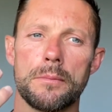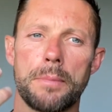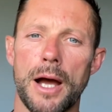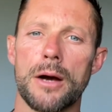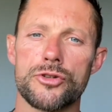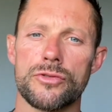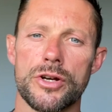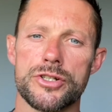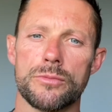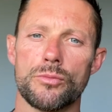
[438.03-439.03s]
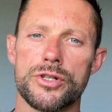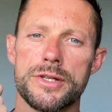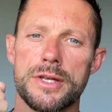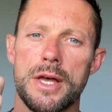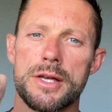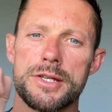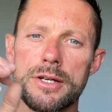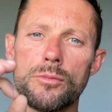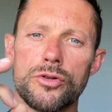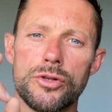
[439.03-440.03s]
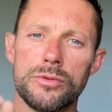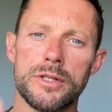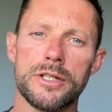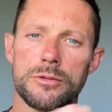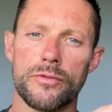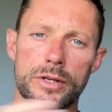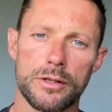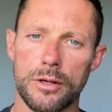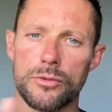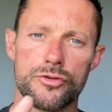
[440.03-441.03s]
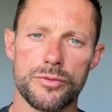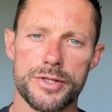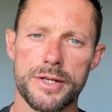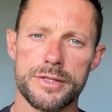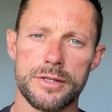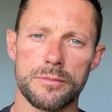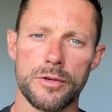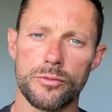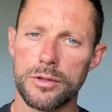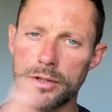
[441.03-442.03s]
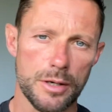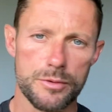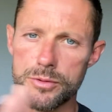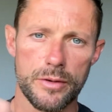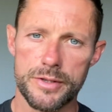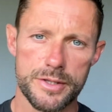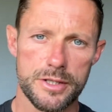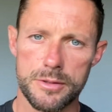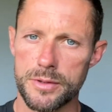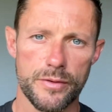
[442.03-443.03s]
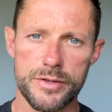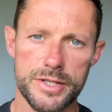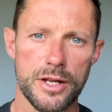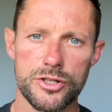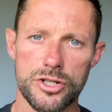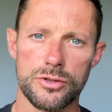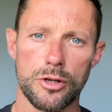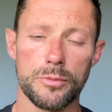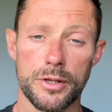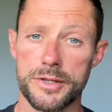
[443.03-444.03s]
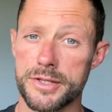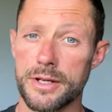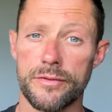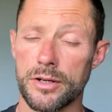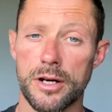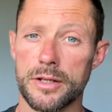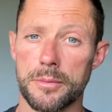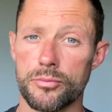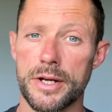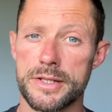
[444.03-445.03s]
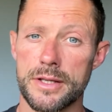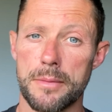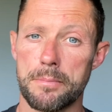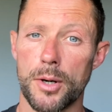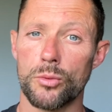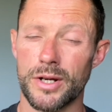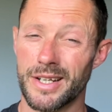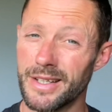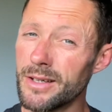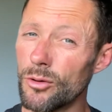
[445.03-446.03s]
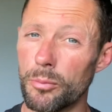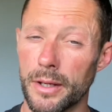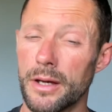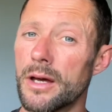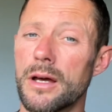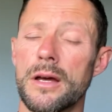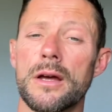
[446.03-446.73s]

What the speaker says: power generation, which is somewhat unique within the Goju system. If we look elsewhere in the system, it's very Sanchin dominant. Cypher kind of breaks that mold a little bit,